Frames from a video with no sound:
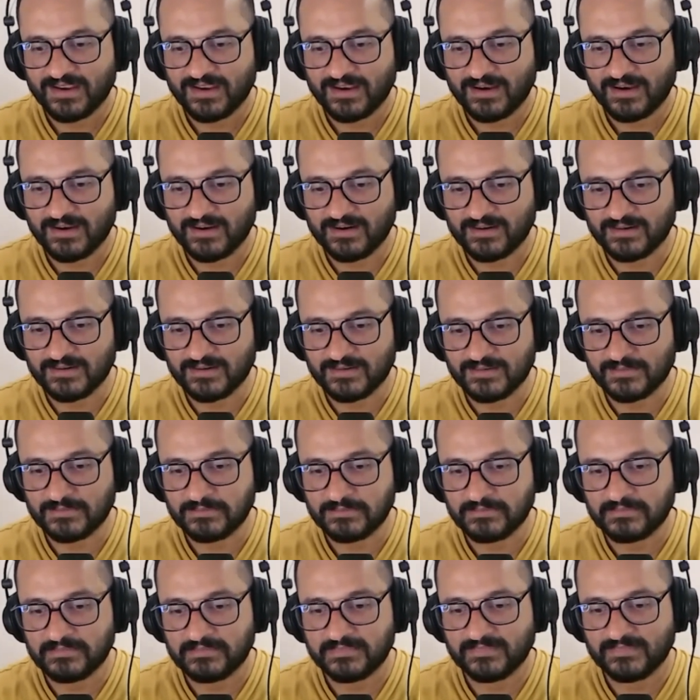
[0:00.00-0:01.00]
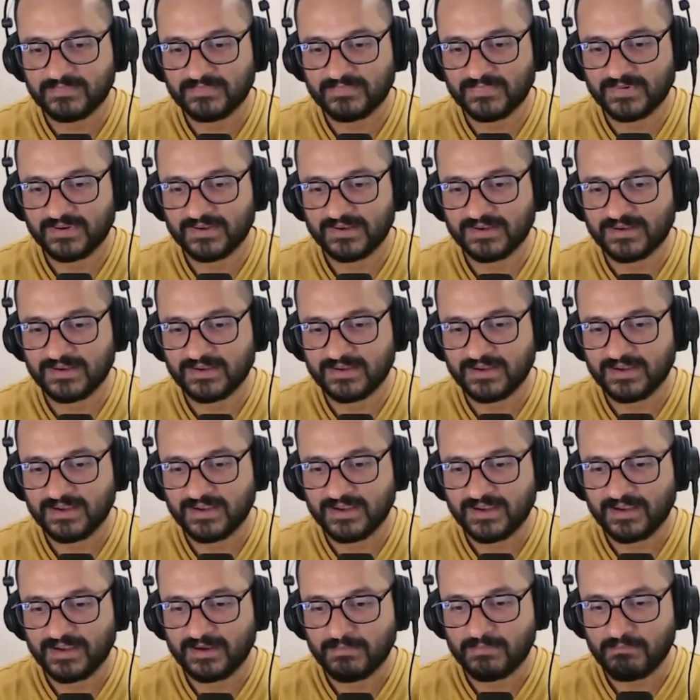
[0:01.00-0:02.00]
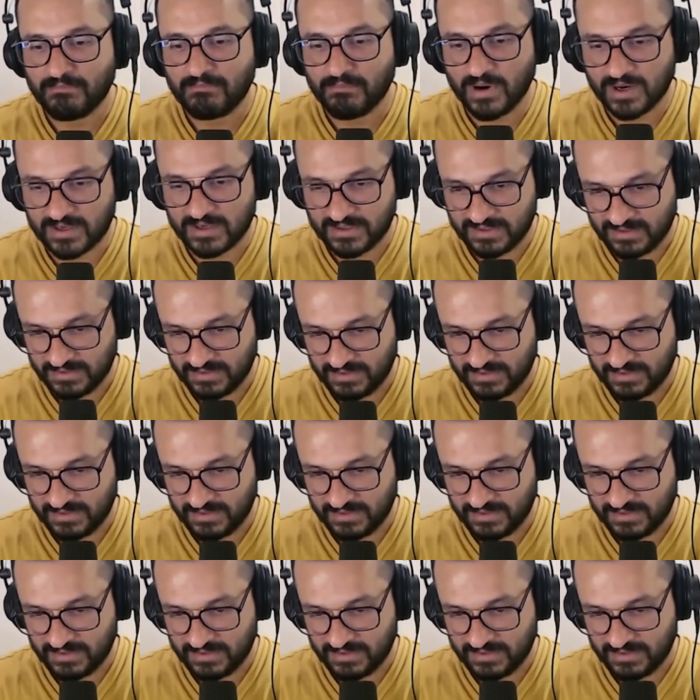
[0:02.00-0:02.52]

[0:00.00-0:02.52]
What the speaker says: Um, but